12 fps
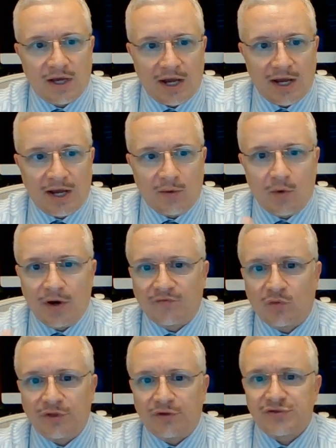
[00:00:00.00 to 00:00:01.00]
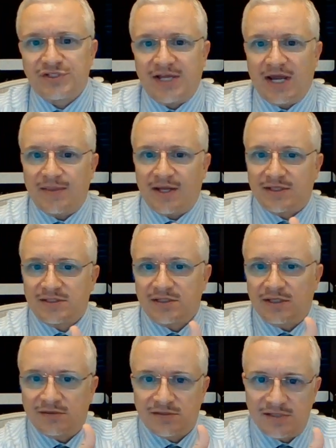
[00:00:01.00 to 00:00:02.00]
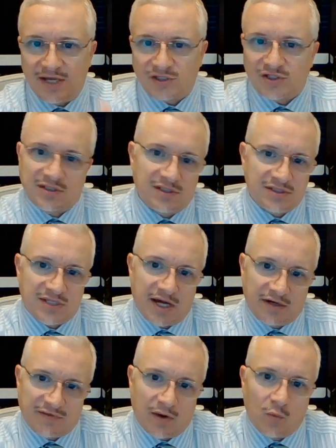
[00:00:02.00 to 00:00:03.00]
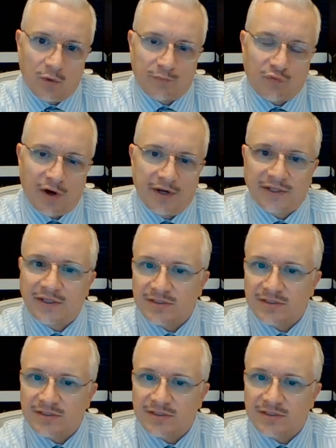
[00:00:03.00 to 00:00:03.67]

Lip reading: I want everyone to understand that it's not just the design of that one product.